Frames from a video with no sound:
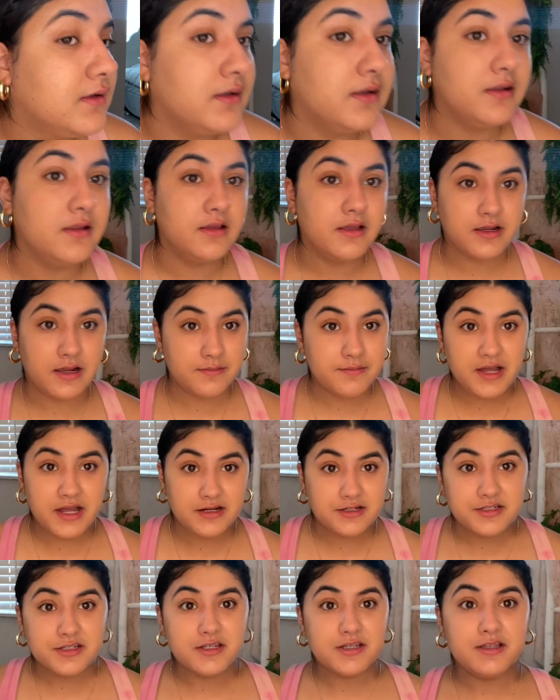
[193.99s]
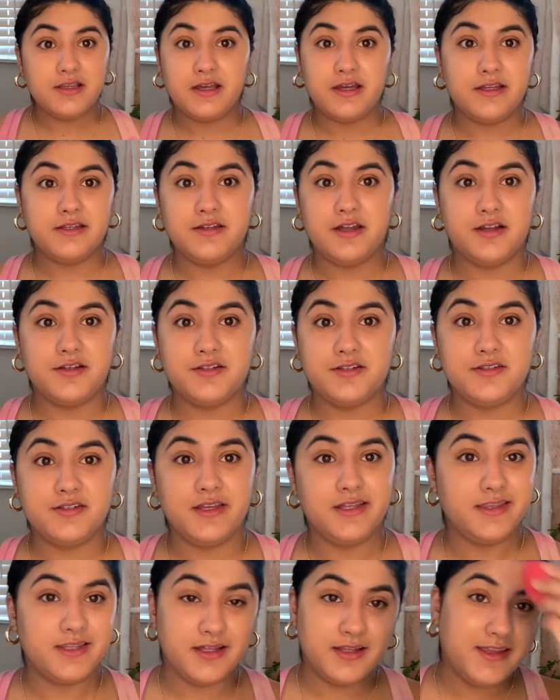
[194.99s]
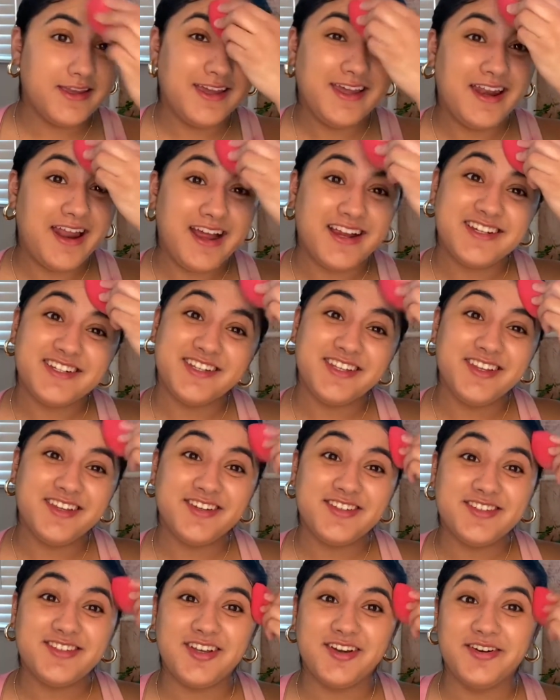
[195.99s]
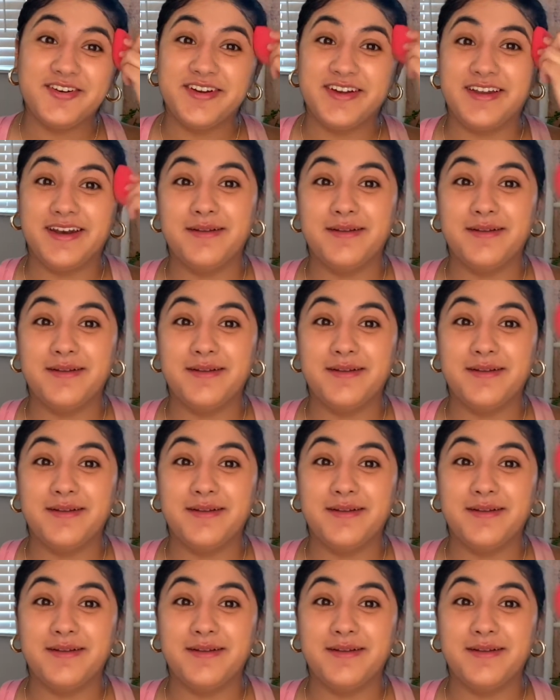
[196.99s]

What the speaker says: Like I'm actually like not just saying that, like it actually looks so good.